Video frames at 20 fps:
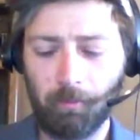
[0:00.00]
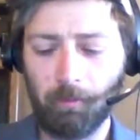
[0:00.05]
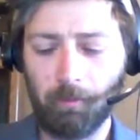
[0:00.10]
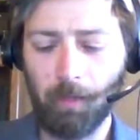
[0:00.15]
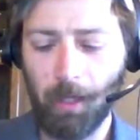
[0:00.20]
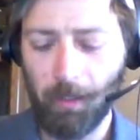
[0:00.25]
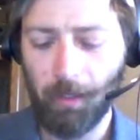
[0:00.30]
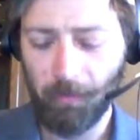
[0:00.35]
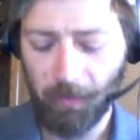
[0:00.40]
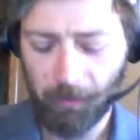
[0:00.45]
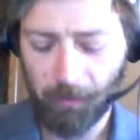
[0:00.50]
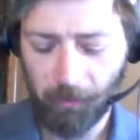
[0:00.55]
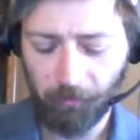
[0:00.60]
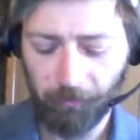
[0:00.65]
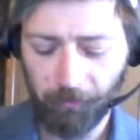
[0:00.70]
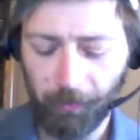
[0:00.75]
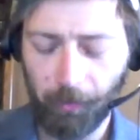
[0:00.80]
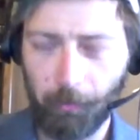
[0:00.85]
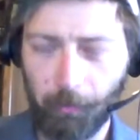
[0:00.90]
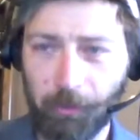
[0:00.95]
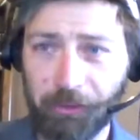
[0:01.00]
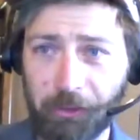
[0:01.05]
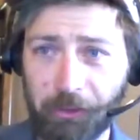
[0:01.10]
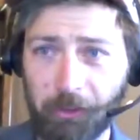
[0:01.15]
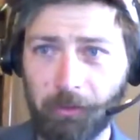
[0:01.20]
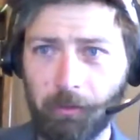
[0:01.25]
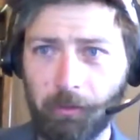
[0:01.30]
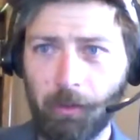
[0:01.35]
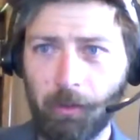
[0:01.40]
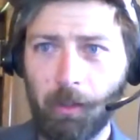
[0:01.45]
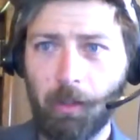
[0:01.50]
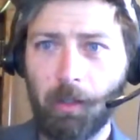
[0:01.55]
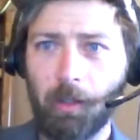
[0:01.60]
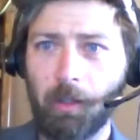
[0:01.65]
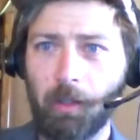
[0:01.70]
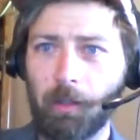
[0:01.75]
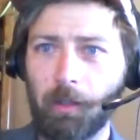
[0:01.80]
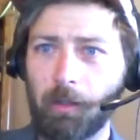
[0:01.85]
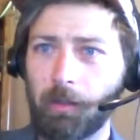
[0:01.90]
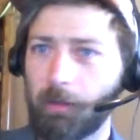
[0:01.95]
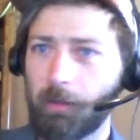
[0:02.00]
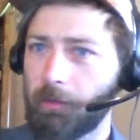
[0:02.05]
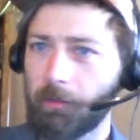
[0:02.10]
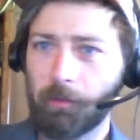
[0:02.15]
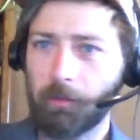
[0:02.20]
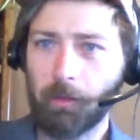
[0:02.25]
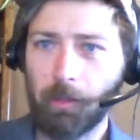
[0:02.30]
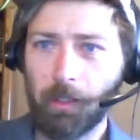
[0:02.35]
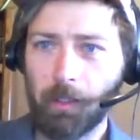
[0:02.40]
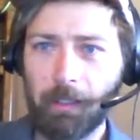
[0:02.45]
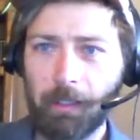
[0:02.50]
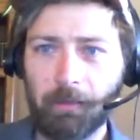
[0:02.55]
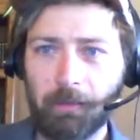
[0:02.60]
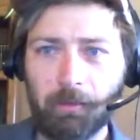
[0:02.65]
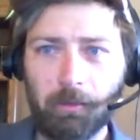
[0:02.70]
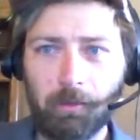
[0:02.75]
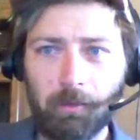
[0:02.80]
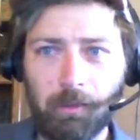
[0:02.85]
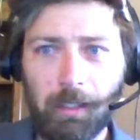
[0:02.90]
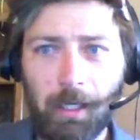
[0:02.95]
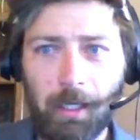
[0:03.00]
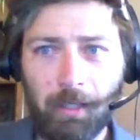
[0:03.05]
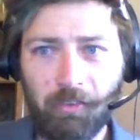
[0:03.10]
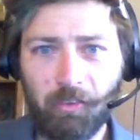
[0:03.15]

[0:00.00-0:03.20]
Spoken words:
thank you for that question. again, yeah,